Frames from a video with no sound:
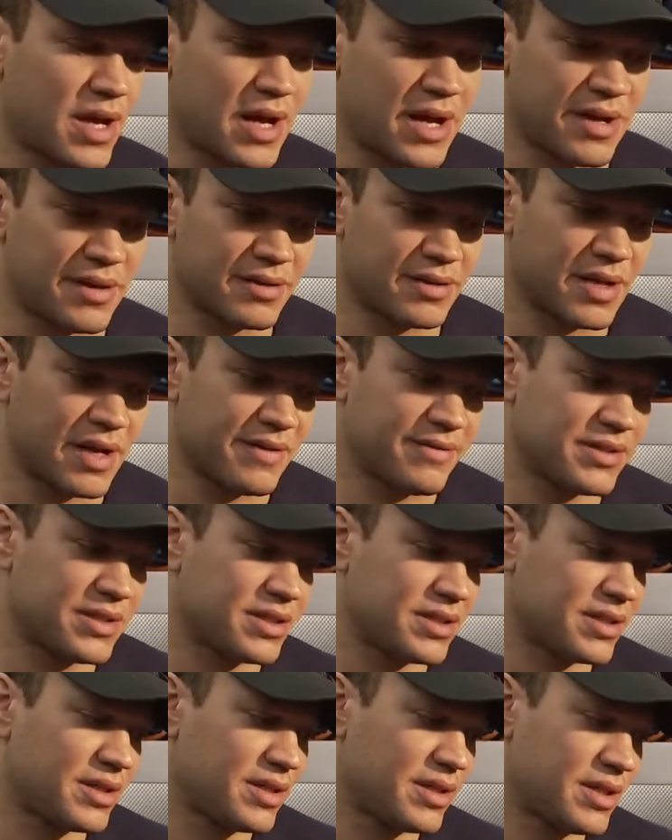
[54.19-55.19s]
Yeah,
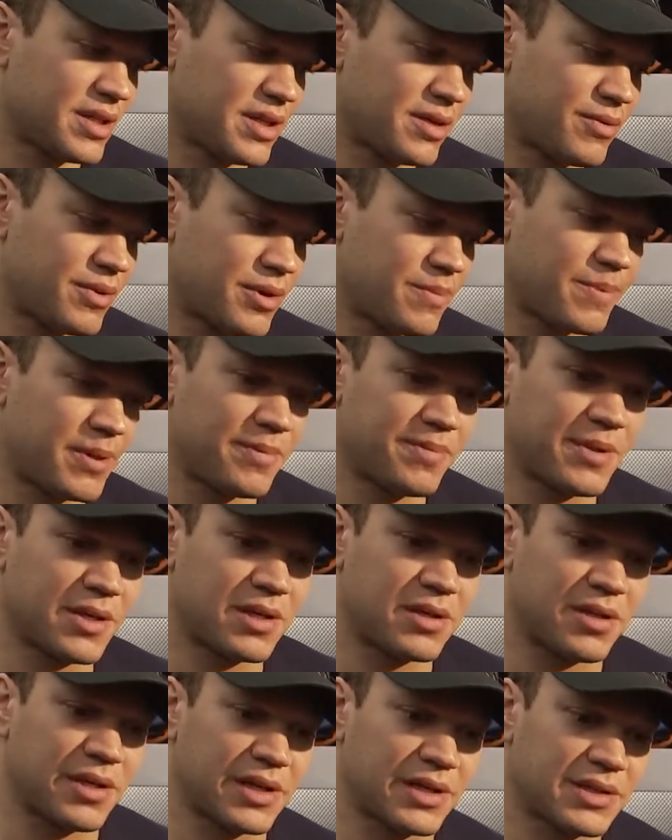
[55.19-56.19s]
obviously, when your PP
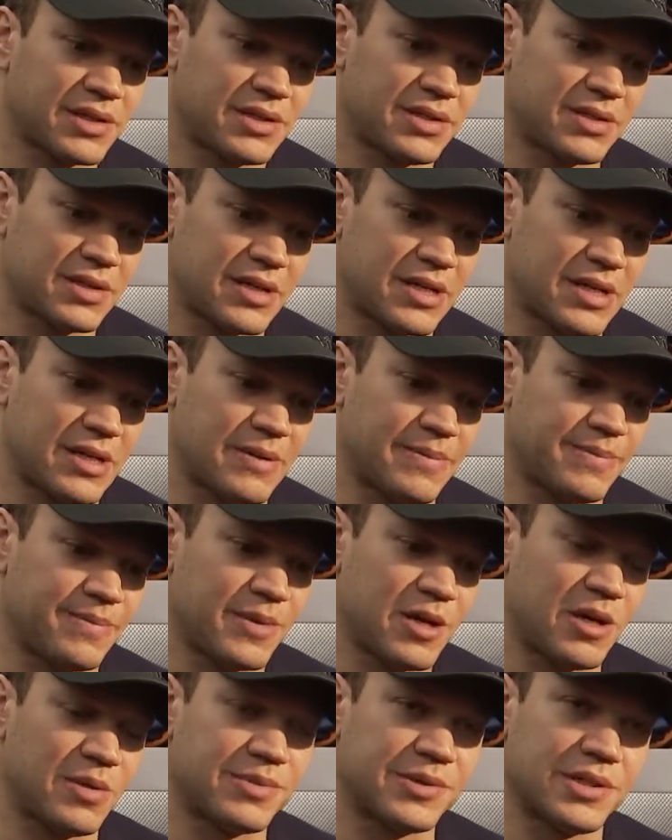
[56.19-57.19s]
clicks,
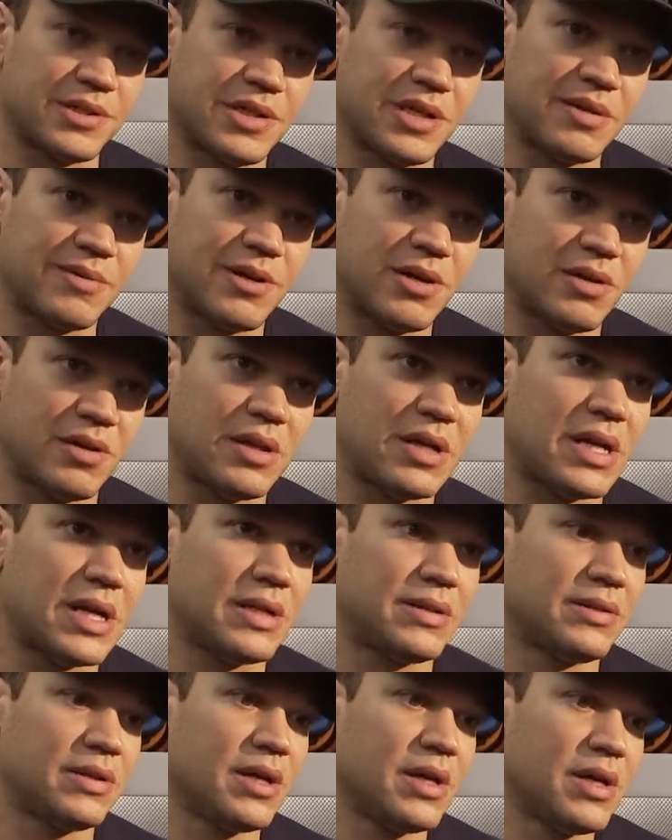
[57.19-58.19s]
helps the team out a
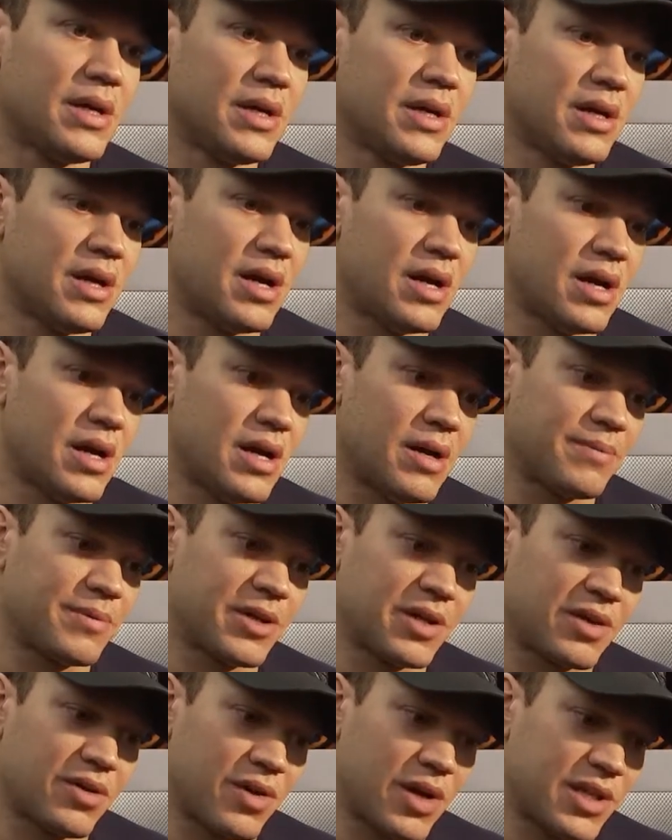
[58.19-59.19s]
lot.
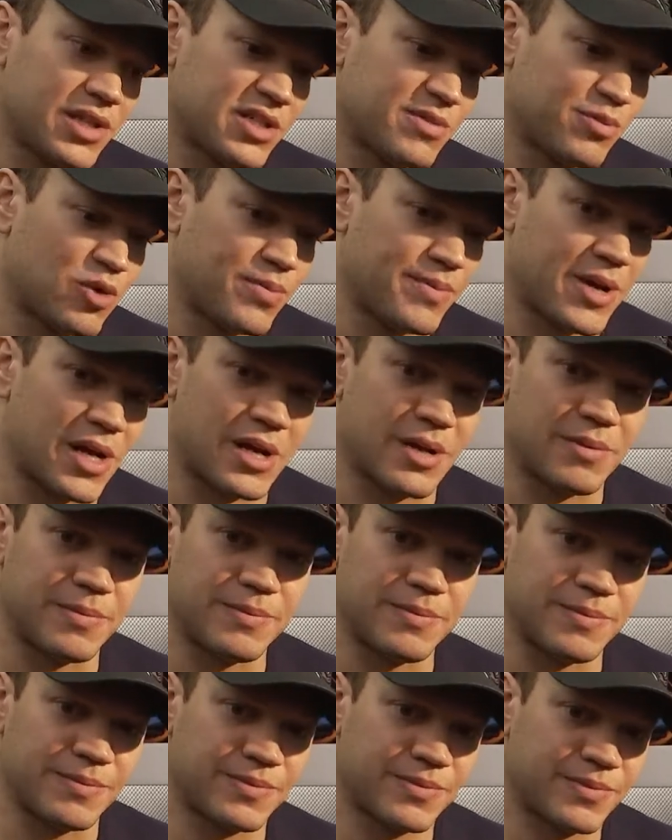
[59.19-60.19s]
Can create some
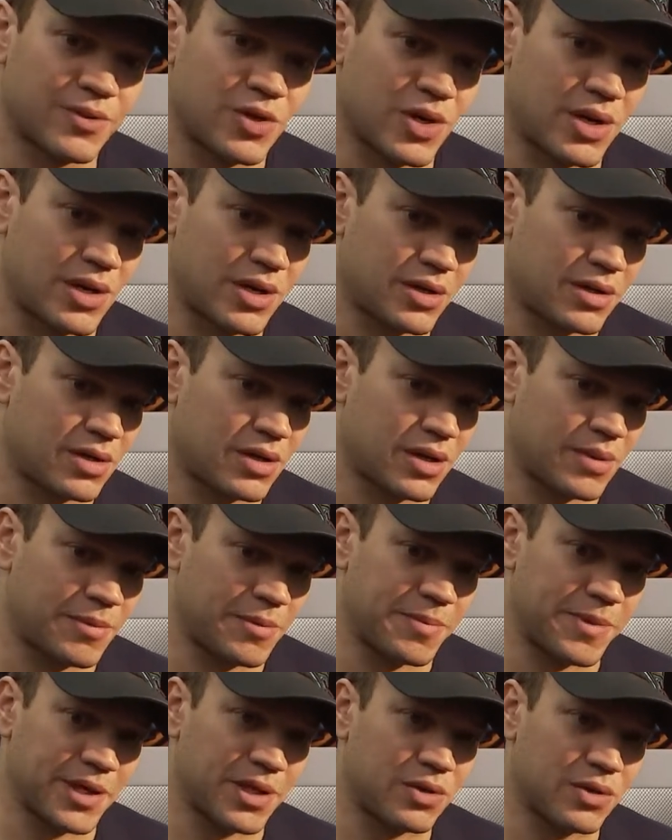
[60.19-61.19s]
momentum. Created a
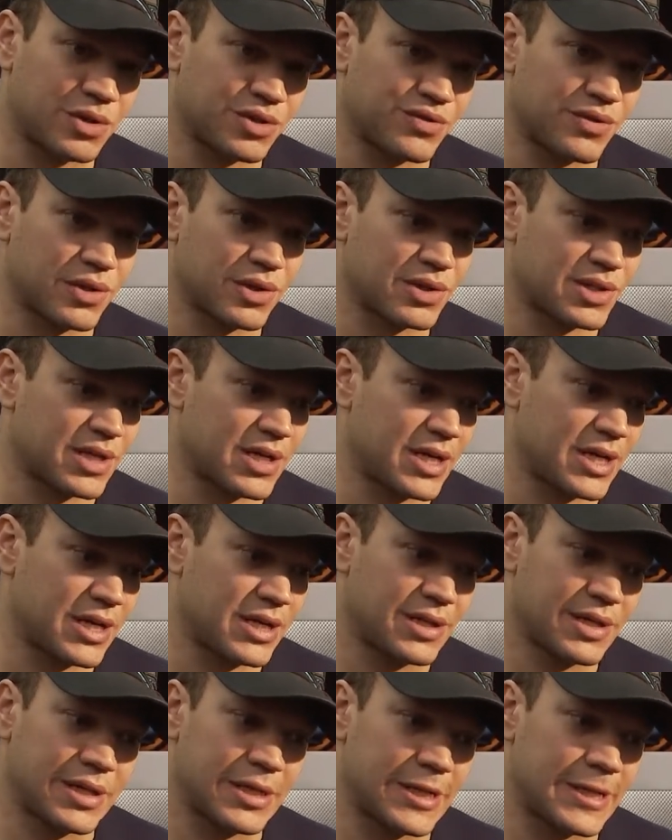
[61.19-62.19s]
couple big goals for us today,
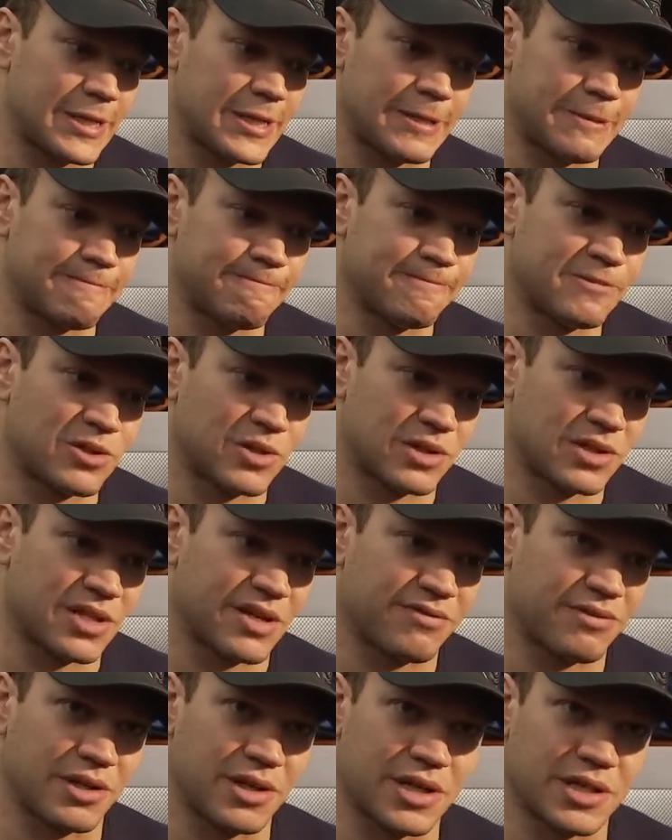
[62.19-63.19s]
so it's
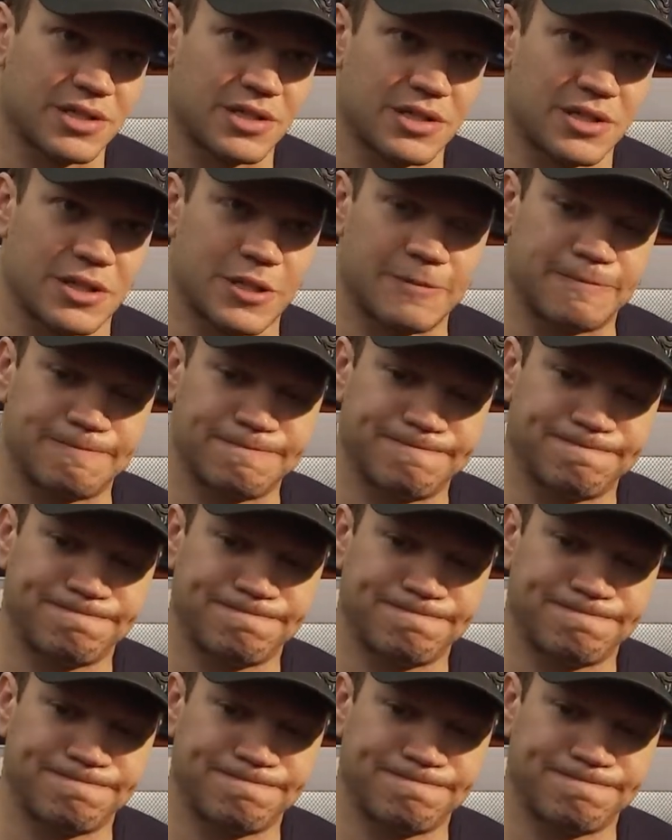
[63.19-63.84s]
definitely nice to see.